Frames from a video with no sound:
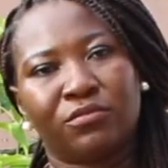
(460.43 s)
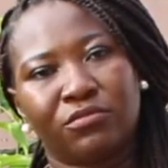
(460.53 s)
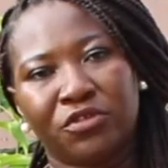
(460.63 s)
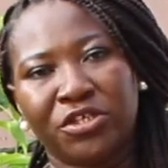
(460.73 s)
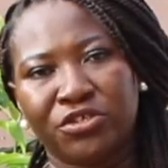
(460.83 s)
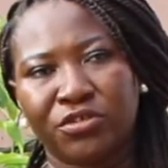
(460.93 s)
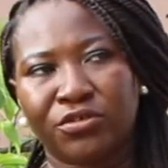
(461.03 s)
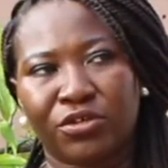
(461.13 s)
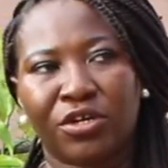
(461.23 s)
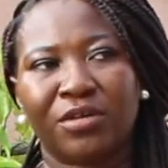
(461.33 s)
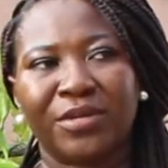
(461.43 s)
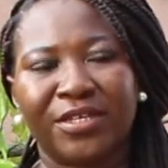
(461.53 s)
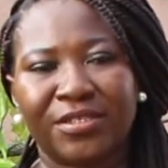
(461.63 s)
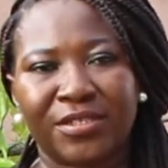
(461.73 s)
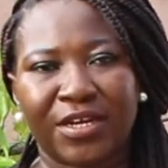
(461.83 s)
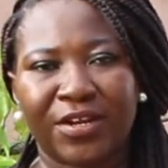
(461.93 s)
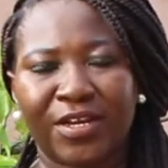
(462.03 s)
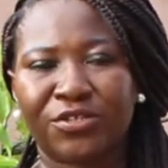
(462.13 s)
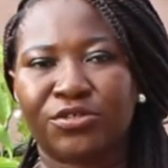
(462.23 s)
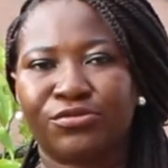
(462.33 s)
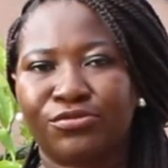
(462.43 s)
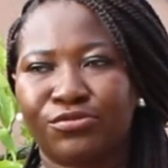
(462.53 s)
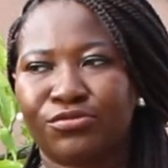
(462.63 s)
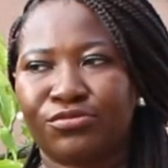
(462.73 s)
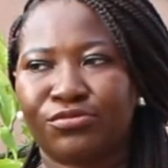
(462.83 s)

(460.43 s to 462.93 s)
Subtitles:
read your comments. I like to